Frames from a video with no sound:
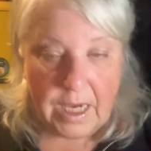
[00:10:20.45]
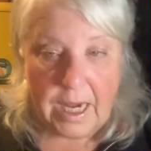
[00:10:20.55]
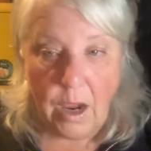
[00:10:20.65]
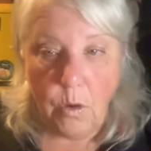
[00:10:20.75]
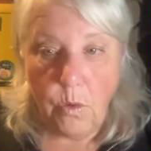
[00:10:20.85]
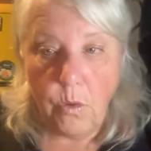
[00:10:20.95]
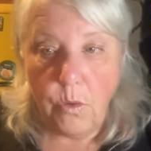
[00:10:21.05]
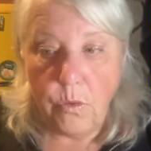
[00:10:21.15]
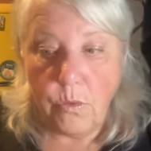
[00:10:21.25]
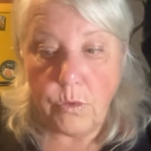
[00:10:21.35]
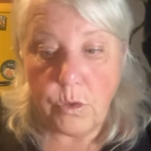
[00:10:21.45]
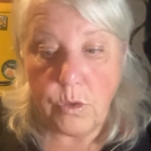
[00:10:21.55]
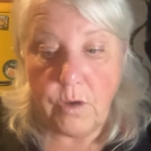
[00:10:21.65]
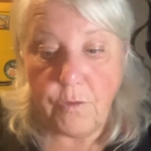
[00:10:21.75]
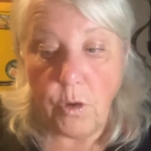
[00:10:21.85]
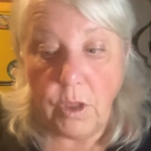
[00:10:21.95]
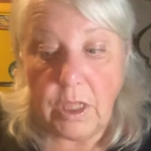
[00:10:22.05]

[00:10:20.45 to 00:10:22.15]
Now, if you're